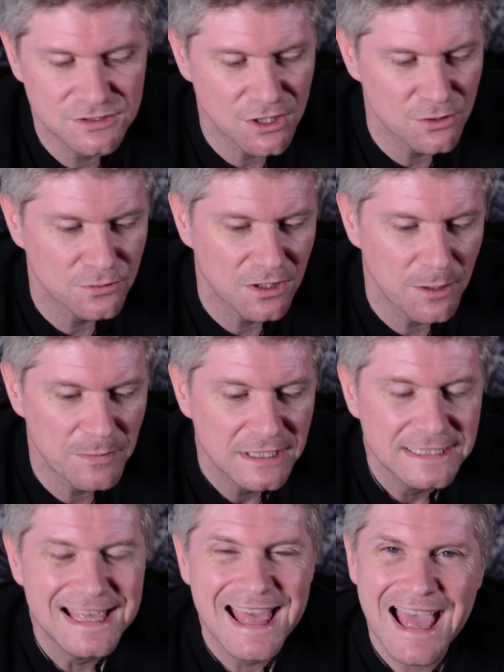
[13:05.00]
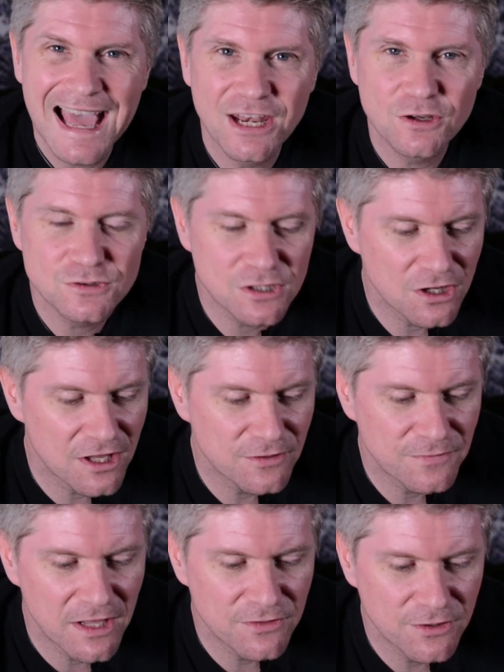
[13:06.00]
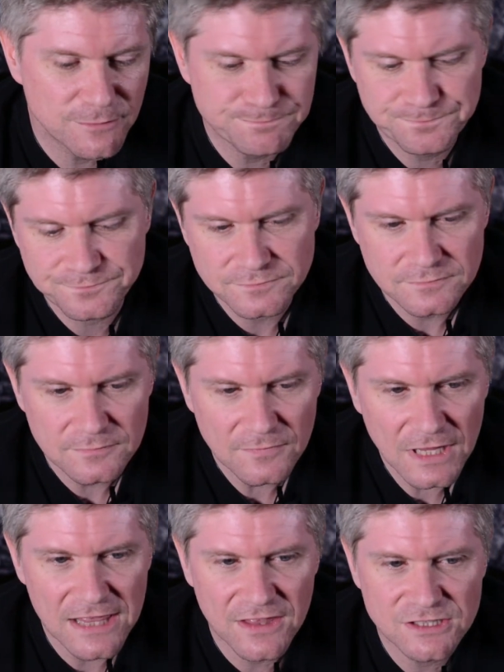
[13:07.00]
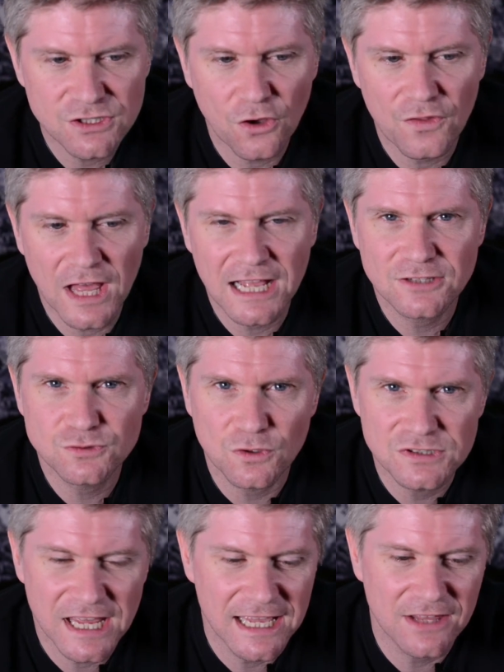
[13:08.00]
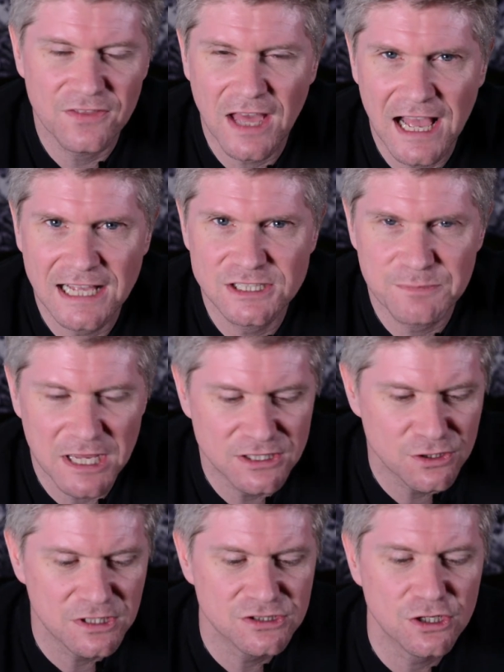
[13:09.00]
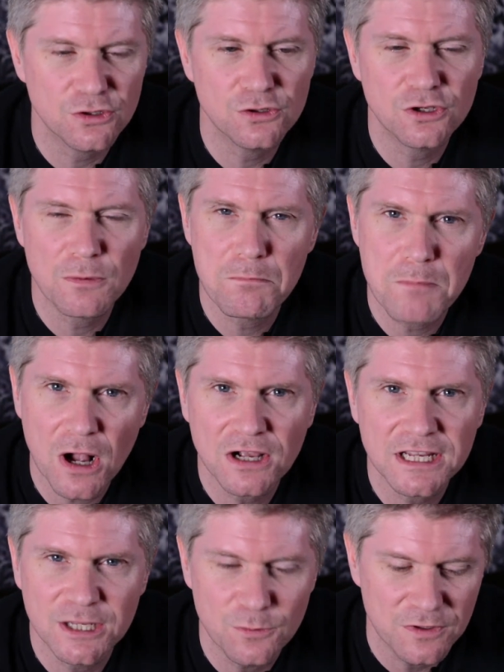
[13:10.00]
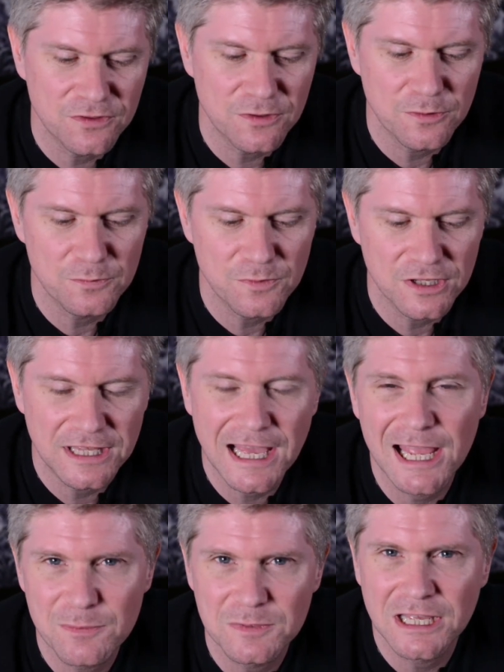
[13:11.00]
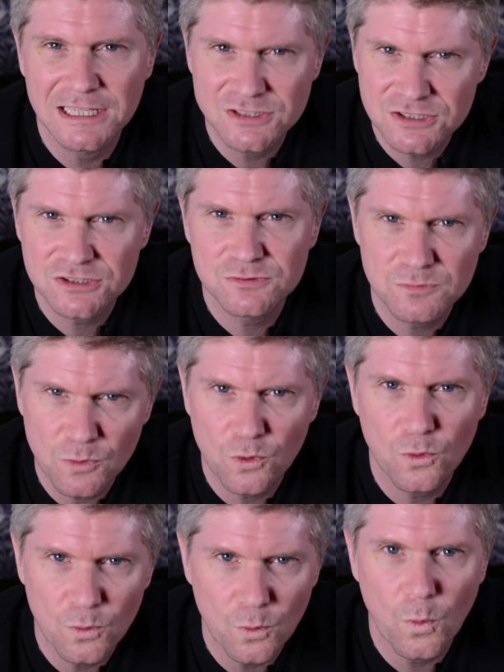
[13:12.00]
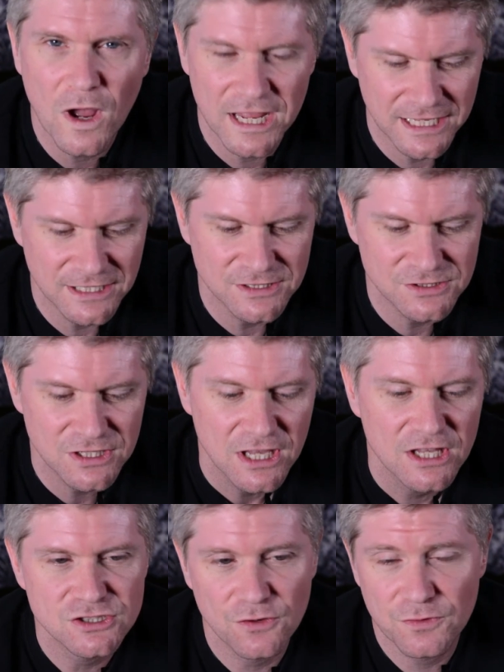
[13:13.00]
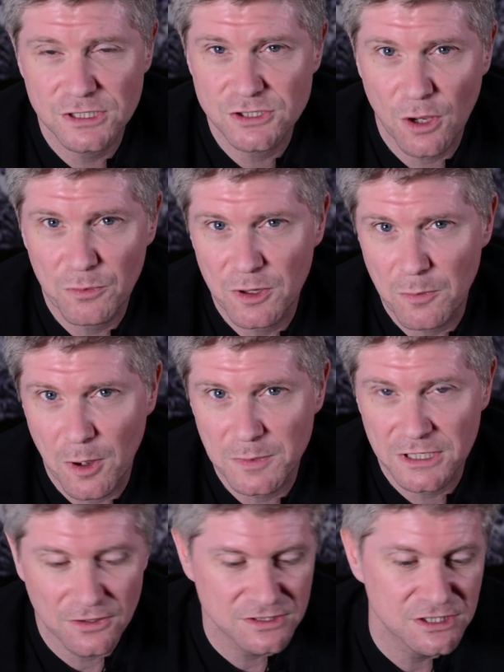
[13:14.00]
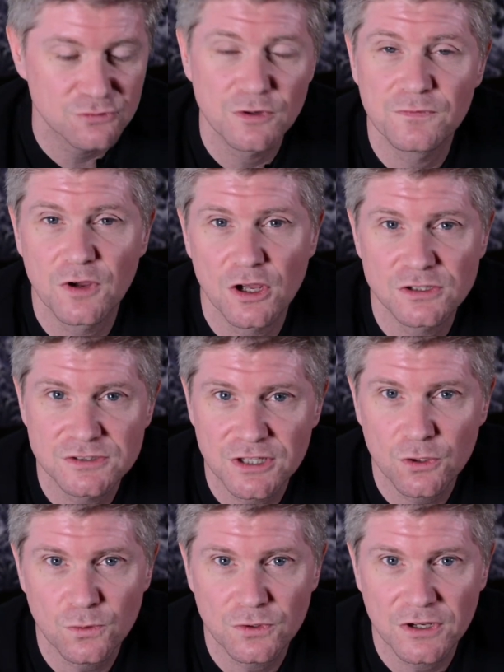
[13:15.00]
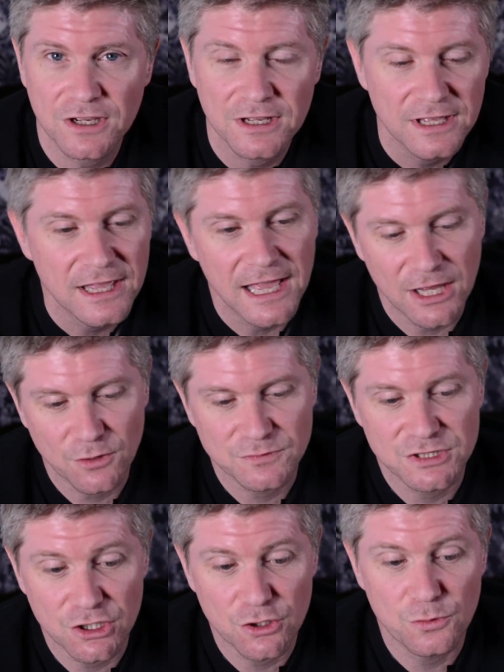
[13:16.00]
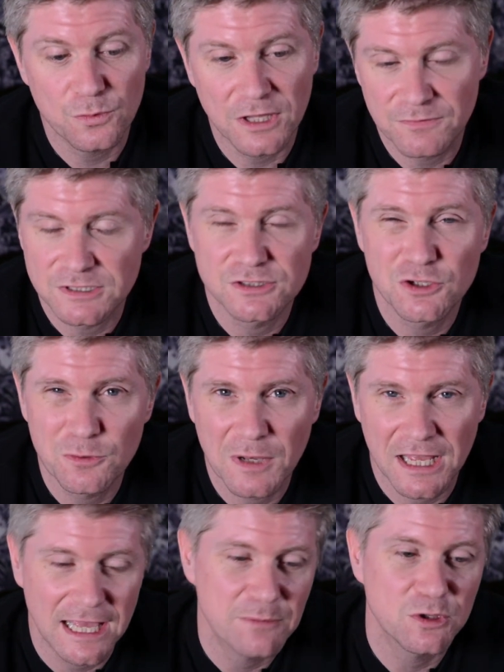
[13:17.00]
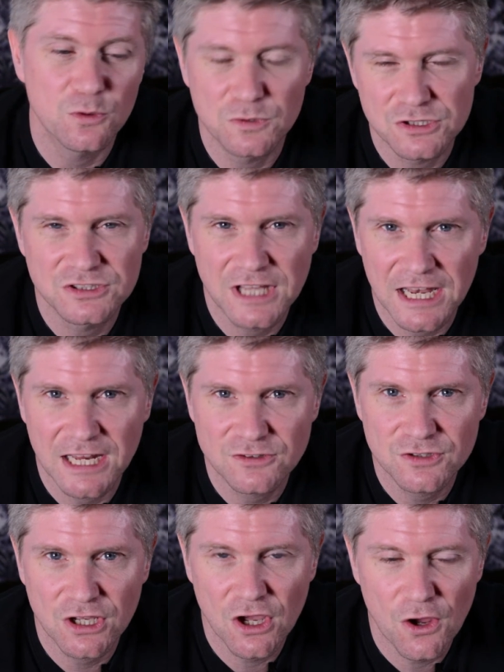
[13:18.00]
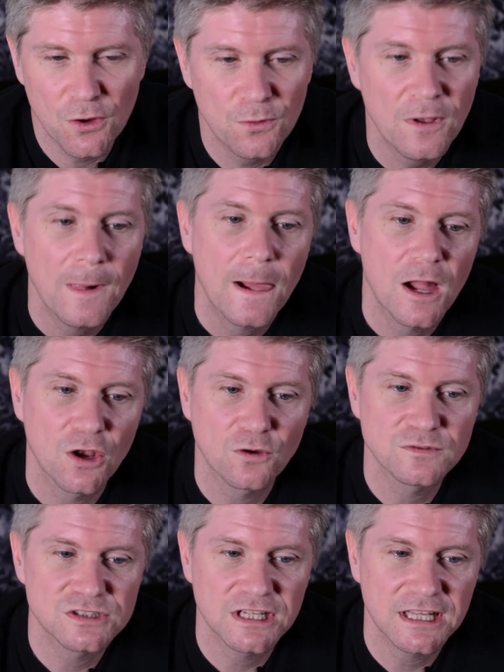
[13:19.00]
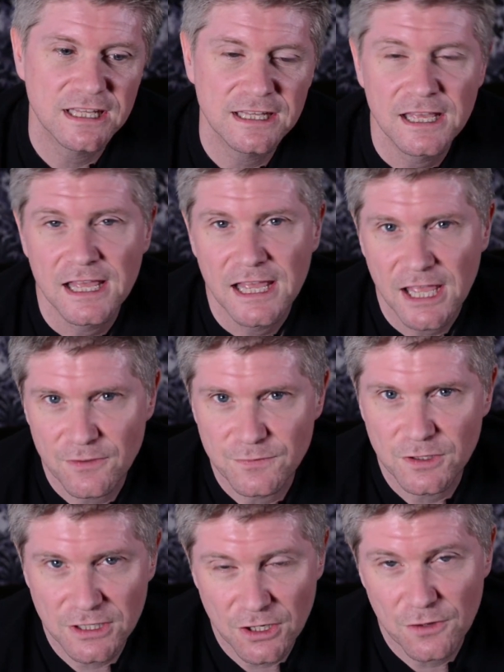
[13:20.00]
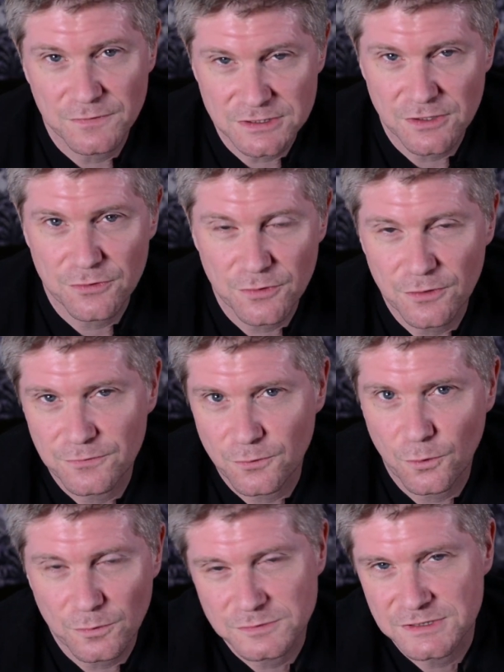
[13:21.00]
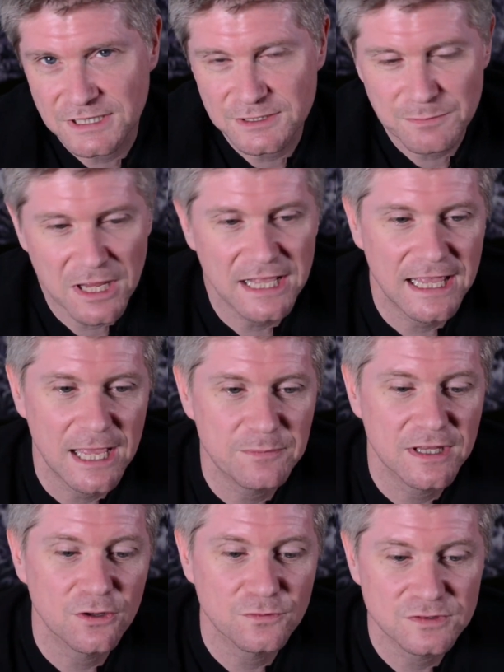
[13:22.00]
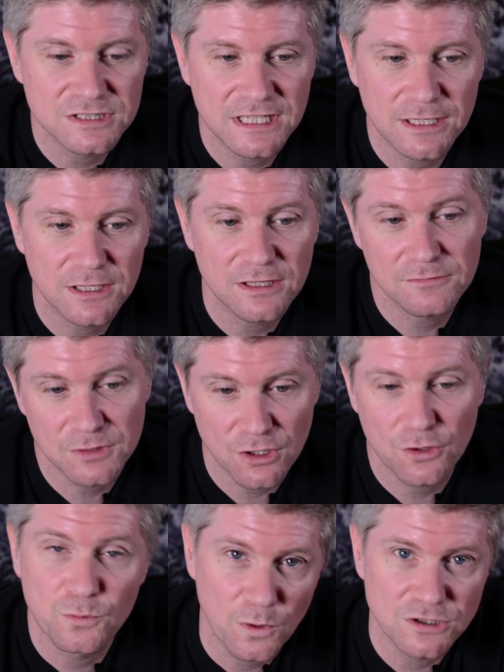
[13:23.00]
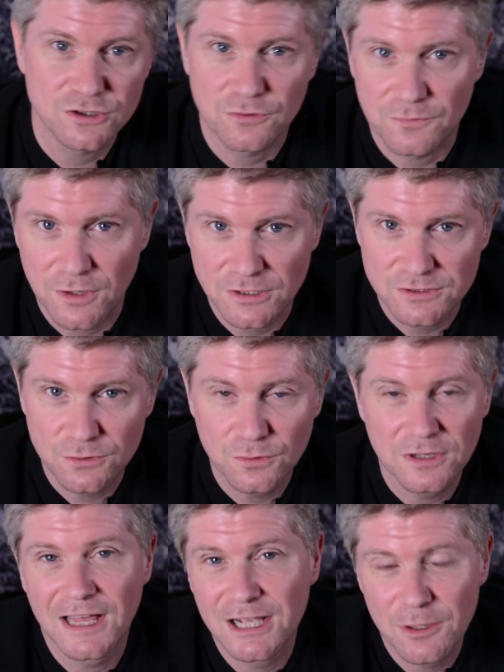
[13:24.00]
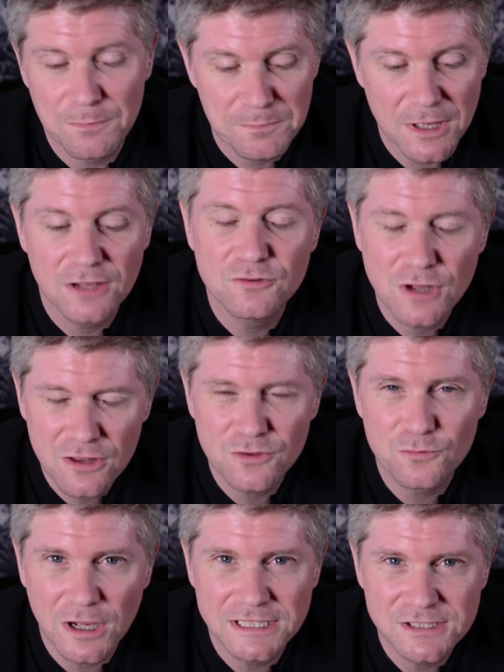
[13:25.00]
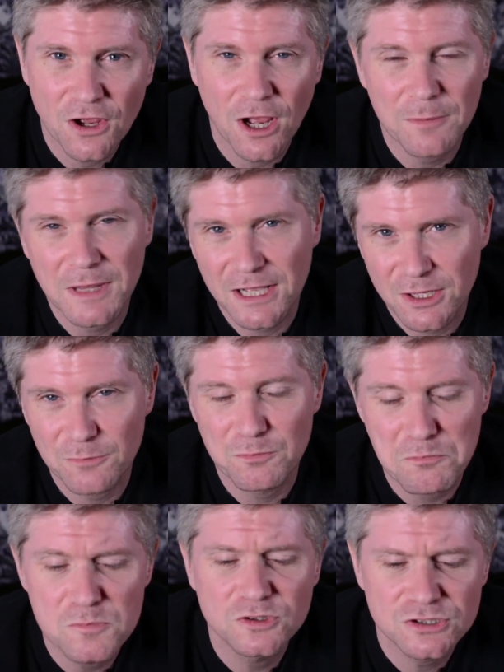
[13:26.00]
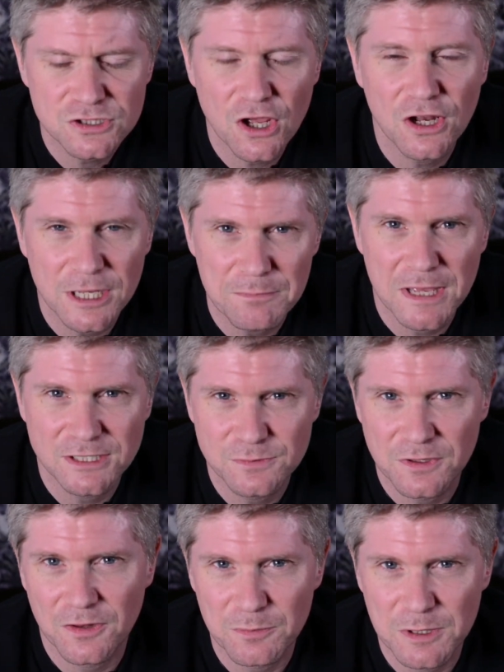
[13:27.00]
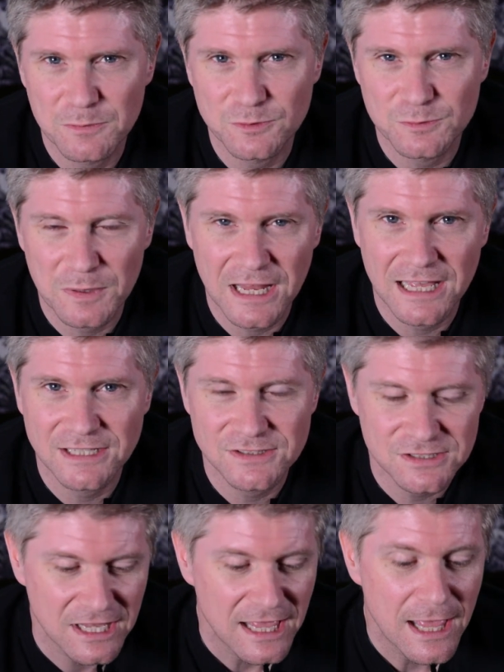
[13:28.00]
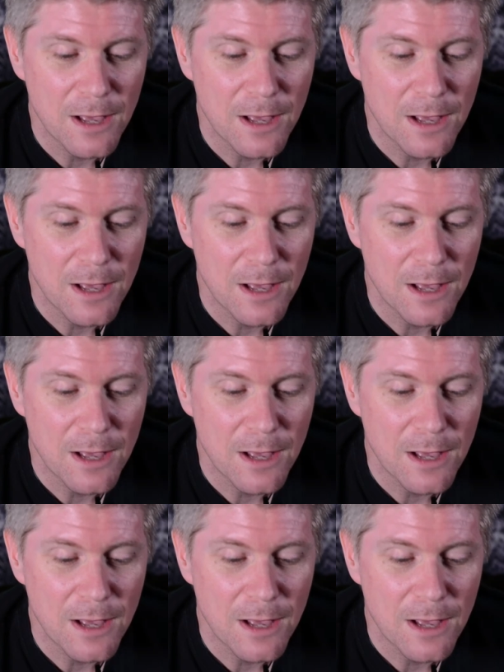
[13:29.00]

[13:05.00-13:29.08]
Infernal Club. And I also like the fact that it's got that sort of take that aspect to it, so you can monkey with the game in small ways. So for example, there might be a card that says reverse the order, and obviously if it's a 2-player game, you would just get an extra go, and obviously if if it's a 3 or 4, 6-player game, then obviously once you reverse the order, that could at the right time that can certainly mess with other people's plans.